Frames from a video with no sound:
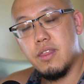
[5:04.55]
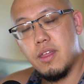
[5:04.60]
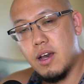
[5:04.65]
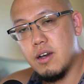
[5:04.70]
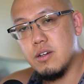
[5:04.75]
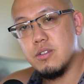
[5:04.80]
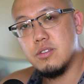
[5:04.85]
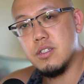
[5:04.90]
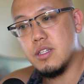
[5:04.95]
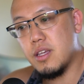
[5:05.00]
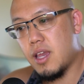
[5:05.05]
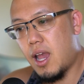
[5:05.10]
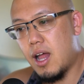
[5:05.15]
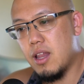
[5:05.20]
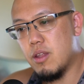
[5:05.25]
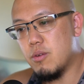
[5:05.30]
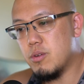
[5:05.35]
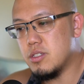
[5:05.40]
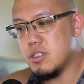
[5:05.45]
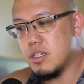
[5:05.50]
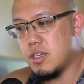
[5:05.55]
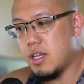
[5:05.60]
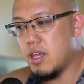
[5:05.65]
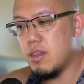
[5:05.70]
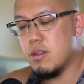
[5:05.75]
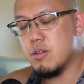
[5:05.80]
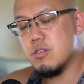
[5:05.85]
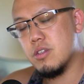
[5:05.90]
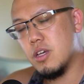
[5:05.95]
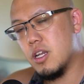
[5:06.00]
1,000 calories a
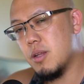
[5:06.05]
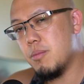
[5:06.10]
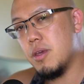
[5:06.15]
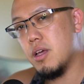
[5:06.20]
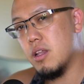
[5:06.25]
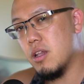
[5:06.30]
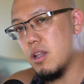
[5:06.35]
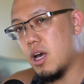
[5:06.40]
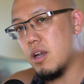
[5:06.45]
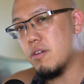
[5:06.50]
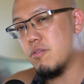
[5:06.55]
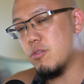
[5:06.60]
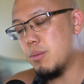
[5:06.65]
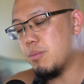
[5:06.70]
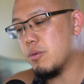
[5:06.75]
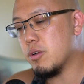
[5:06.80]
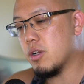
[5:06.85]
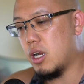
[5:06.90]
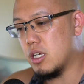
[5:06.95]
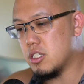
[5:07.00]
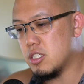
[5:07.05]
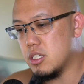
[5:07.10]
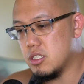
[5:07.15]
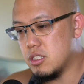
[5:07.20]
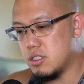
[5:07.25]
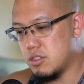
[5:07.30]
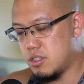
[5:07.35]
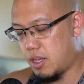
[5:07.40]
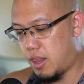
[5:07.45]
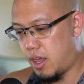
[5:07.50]
day, there's going to be a lot of
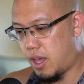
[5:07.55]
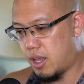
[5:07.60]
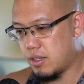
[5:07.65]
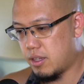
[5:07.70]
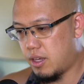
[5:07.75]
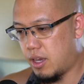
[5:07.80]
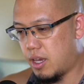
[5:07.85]
repercussions to that.